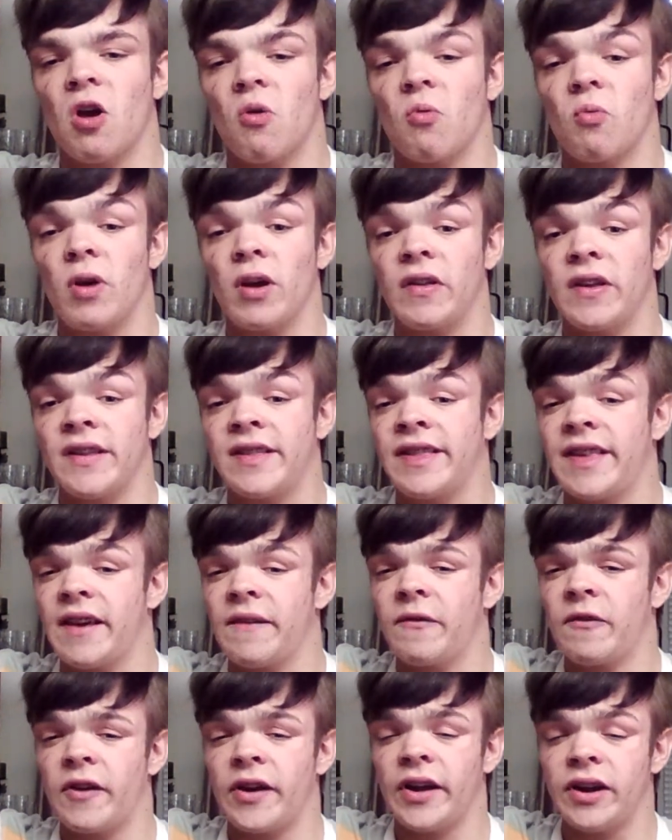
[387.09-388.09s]
really
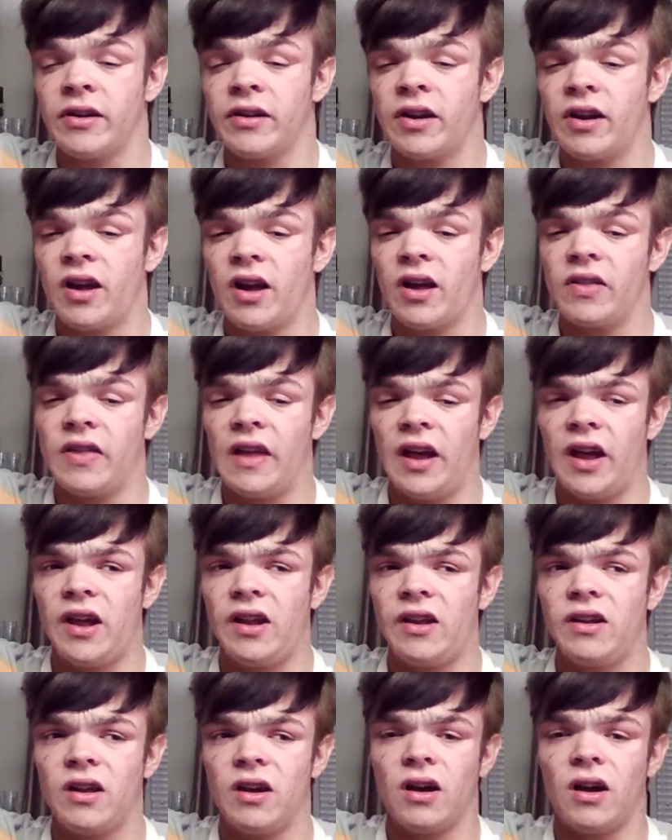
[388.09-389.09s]
different
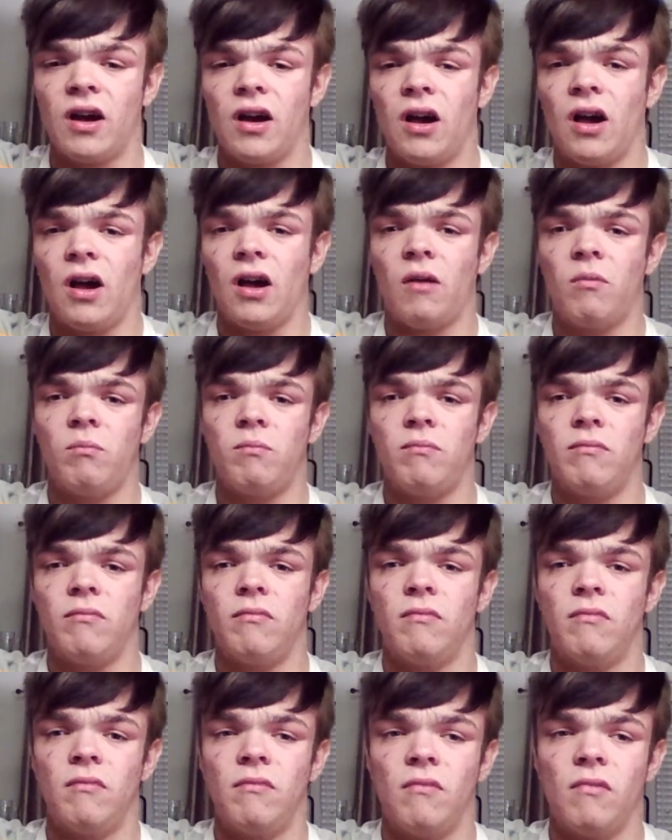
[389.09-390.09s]
than a
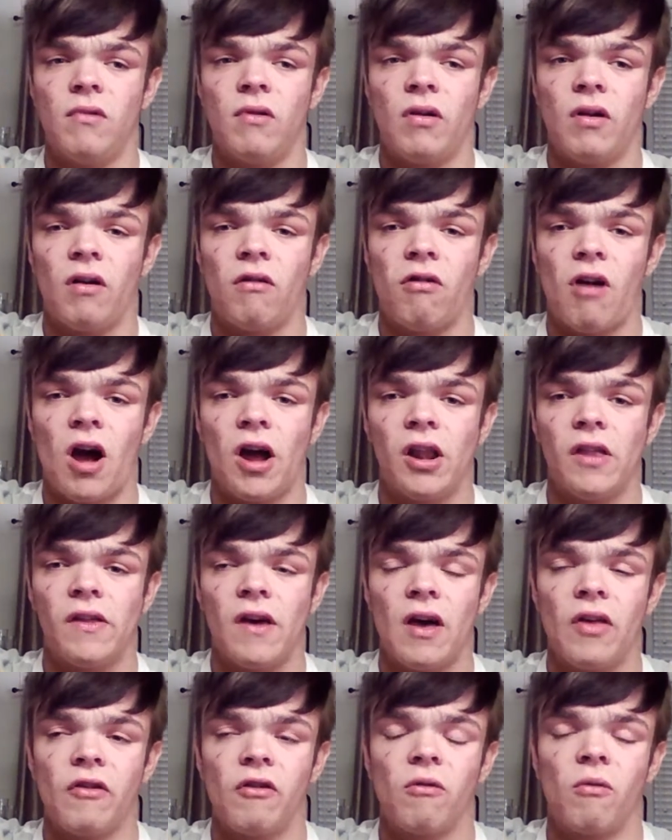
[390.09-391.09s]
lot of the
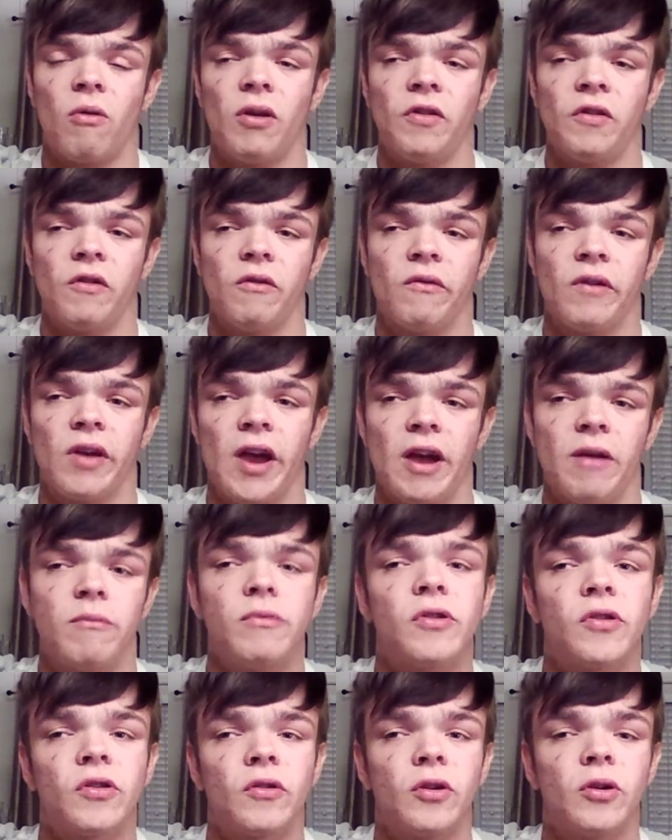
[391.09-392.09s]
other ones who came
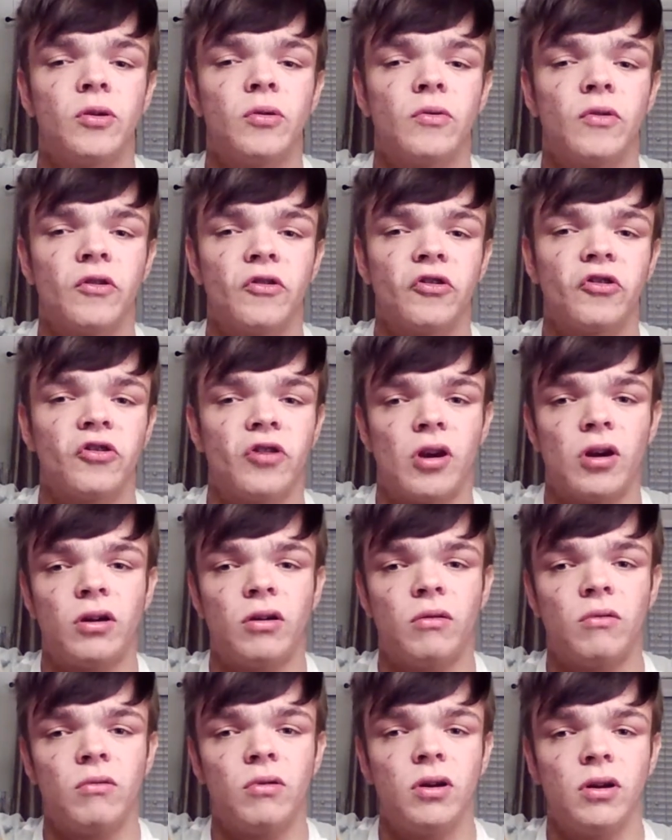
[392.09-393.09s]
through the
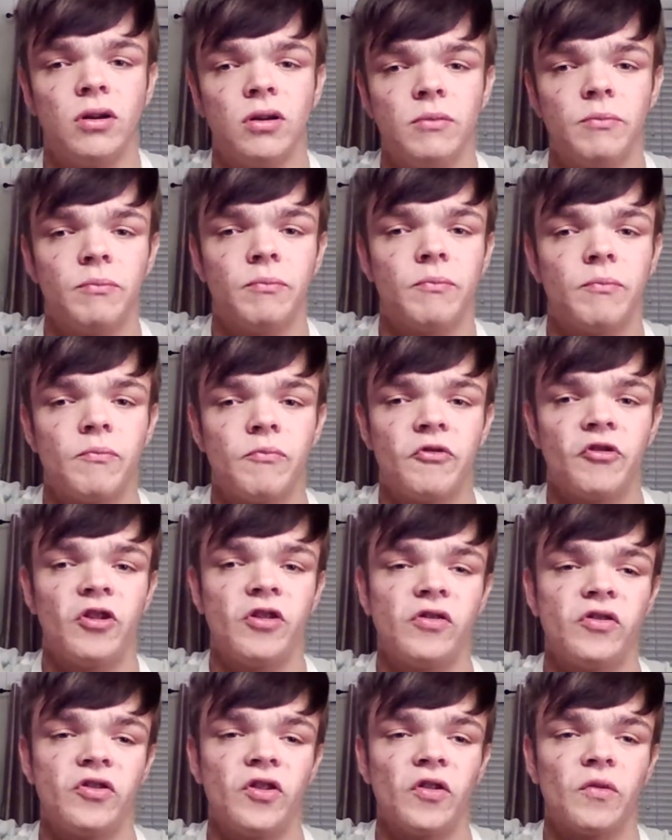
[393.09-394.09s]
show.
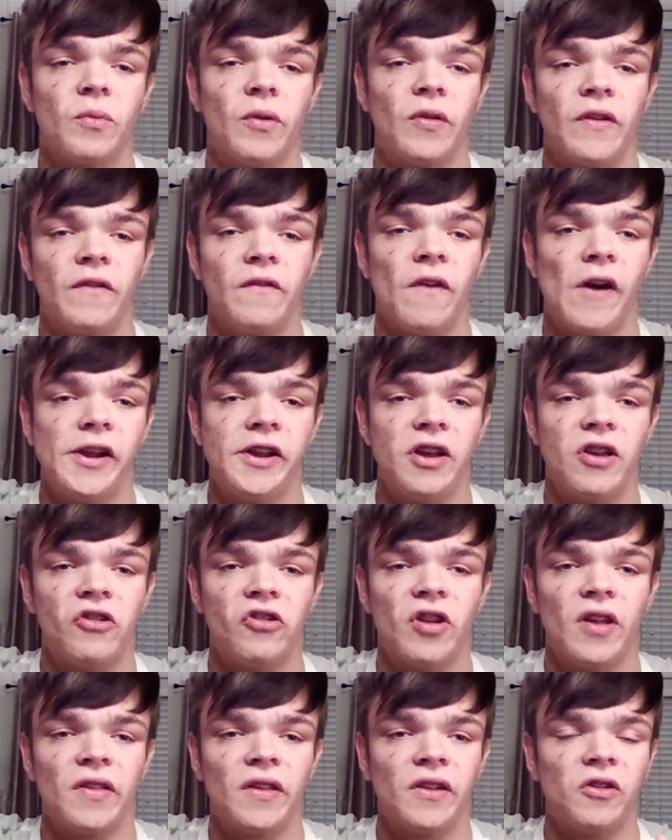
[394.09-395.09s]
She's just really funny.
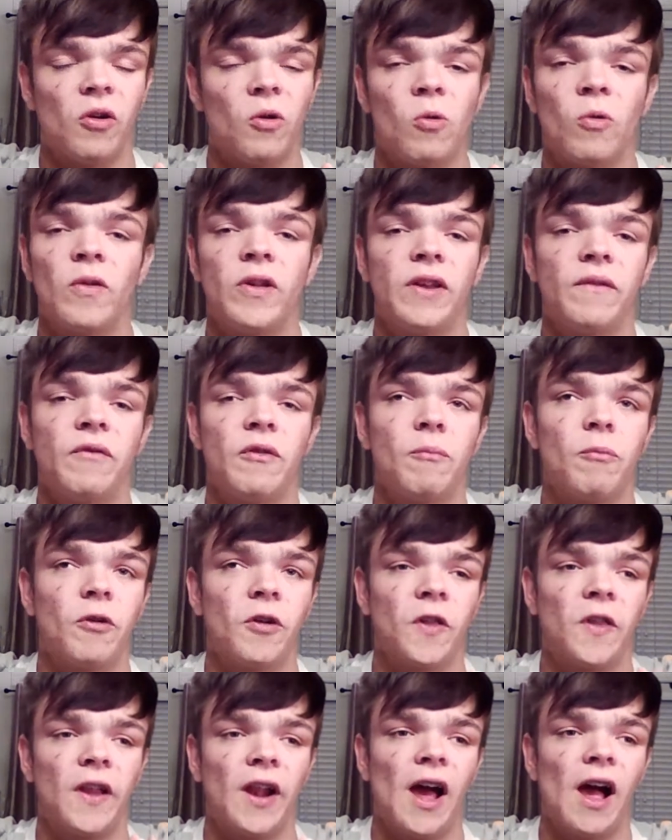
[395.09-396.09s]
She has a totally different
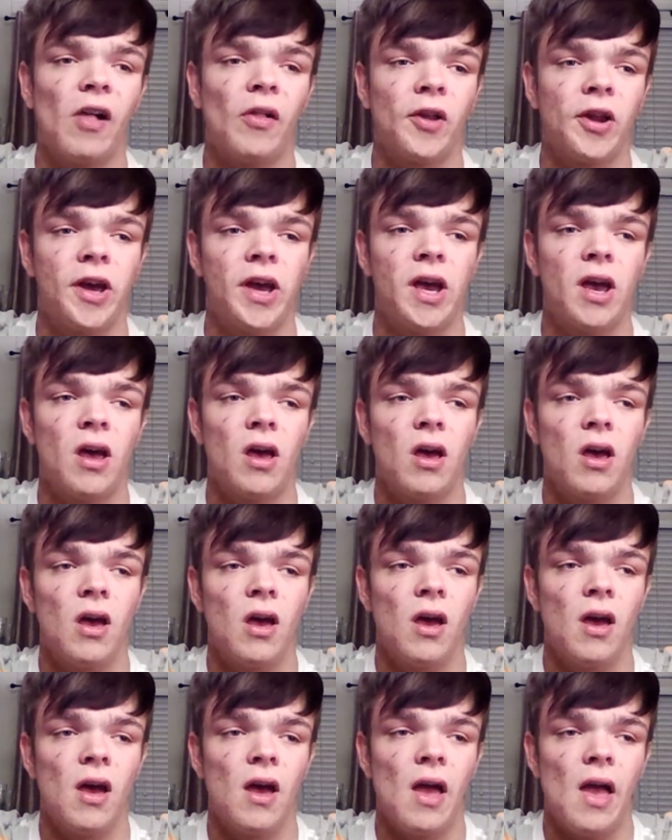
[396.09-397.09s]
personality,
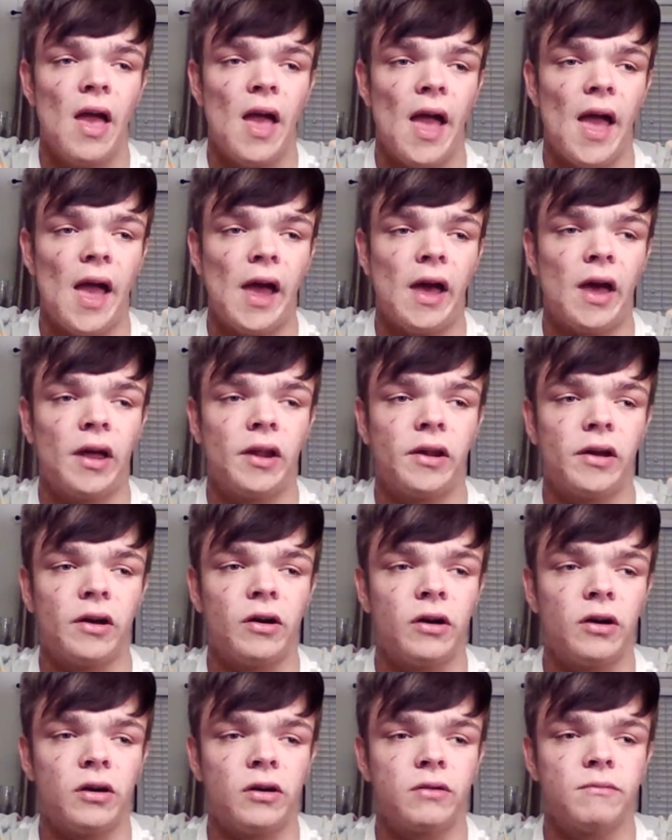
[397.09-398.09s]
and
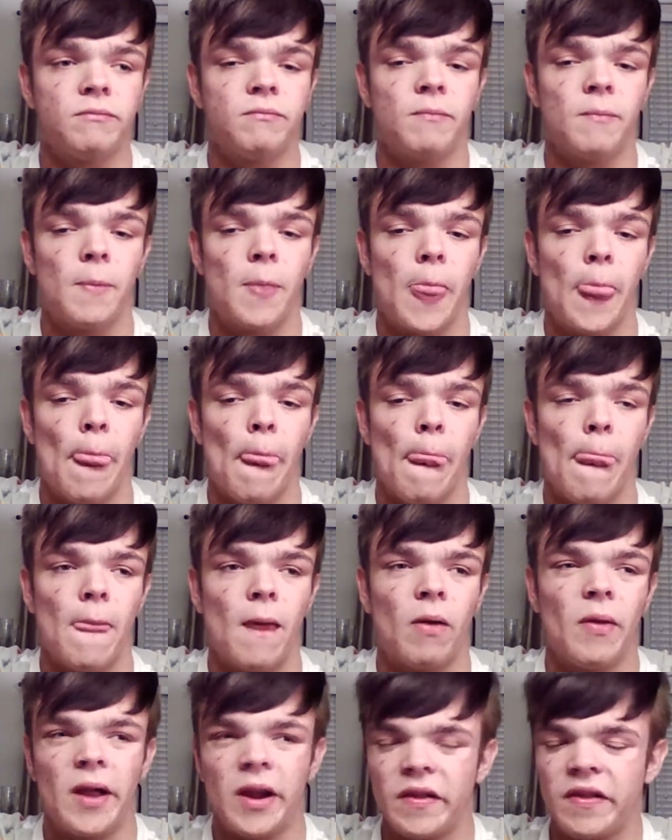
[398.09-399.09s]
a
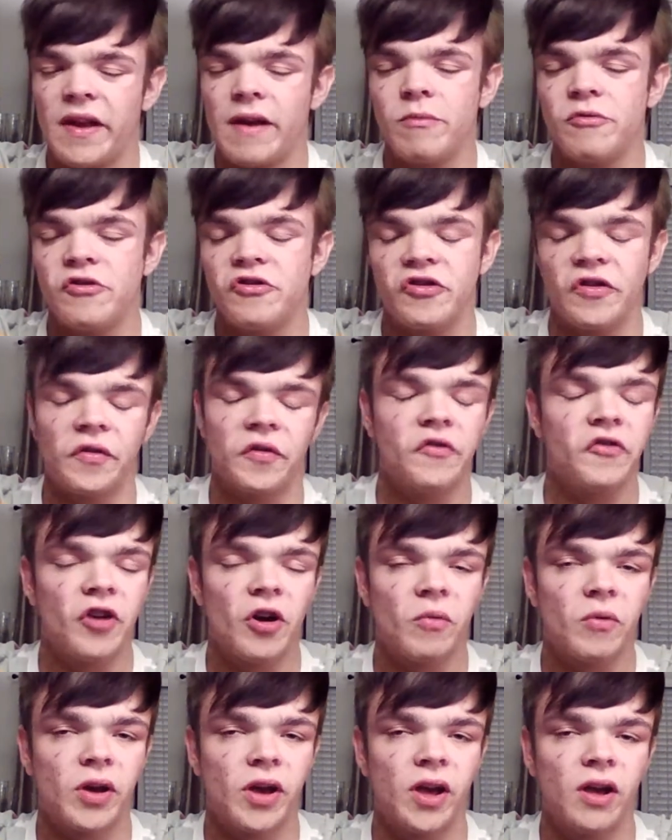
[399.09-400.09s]
lot of times she's just
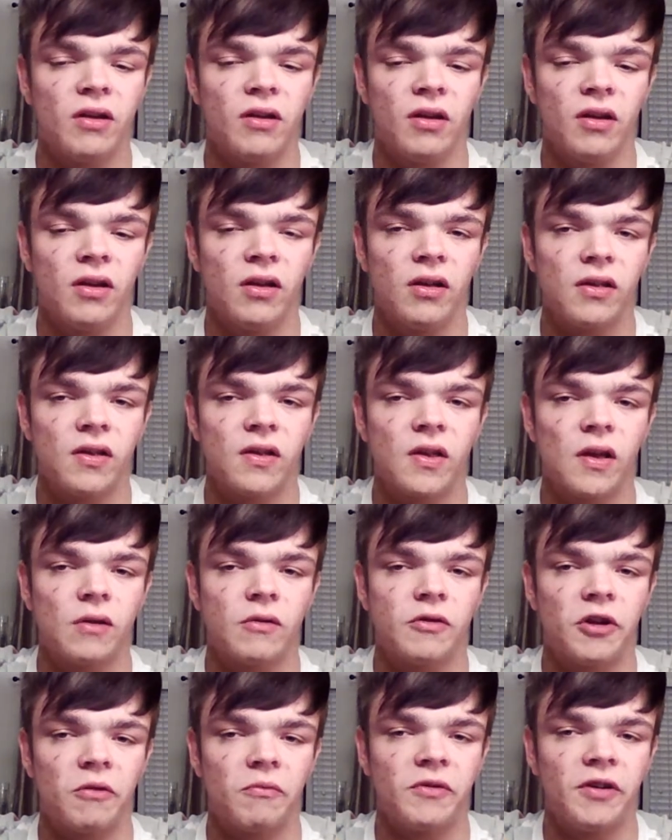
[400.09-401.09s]
joking, so
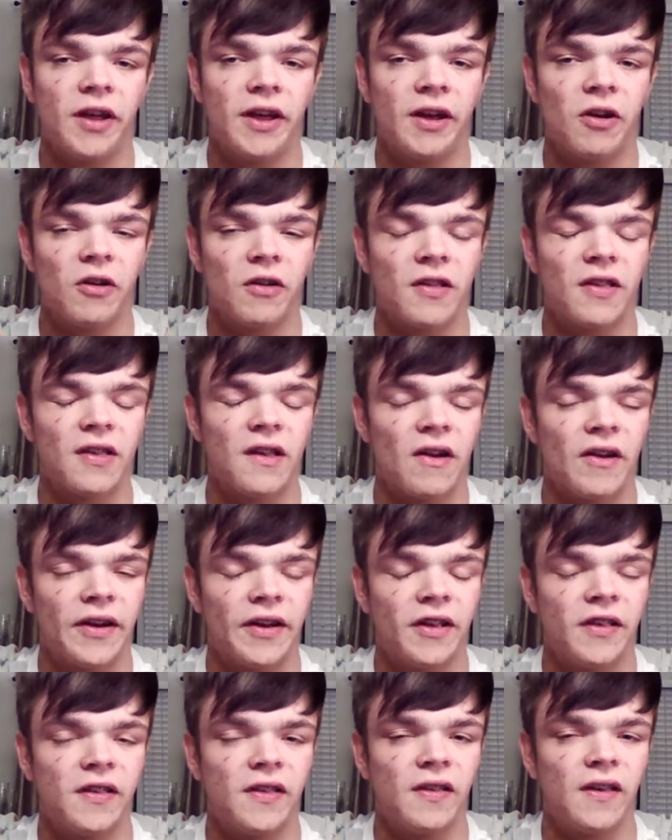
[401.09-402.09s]
don't take her
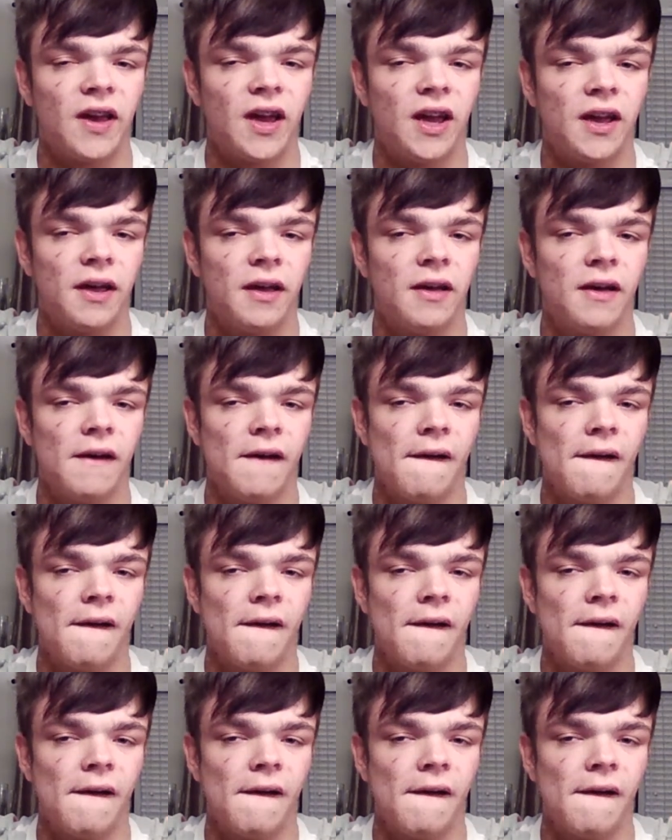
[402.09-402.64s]
seriously.